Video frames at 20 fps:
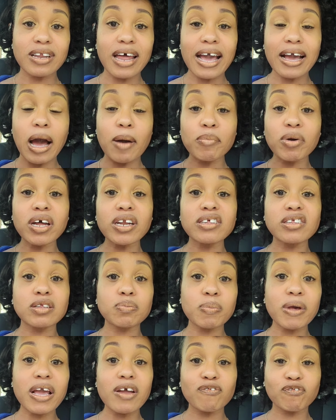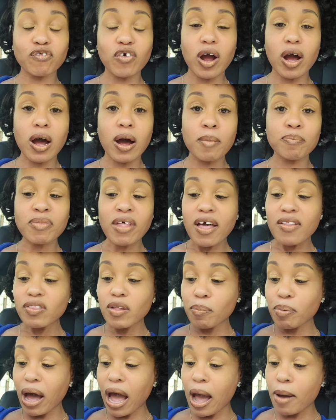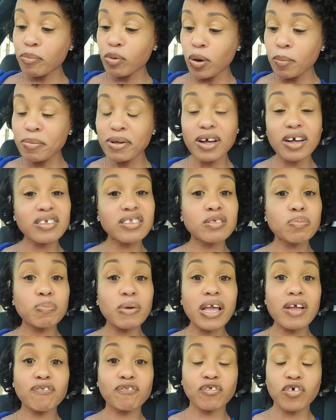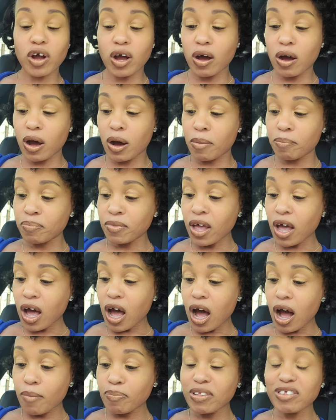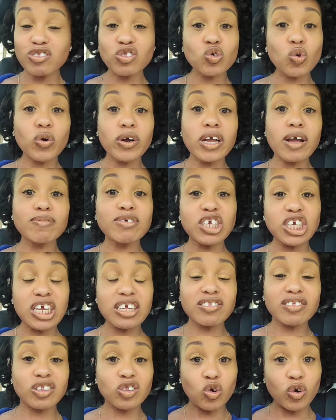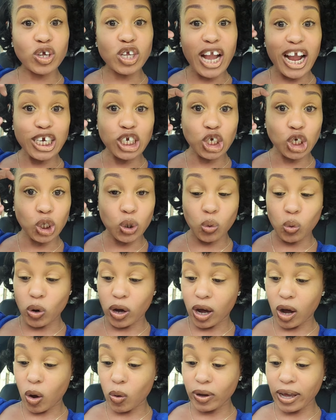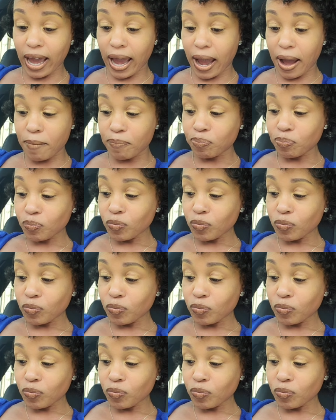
Like, I'm going to speak from the Bible, I'm not going to speak from the story of Jesus or Yeshua, okay?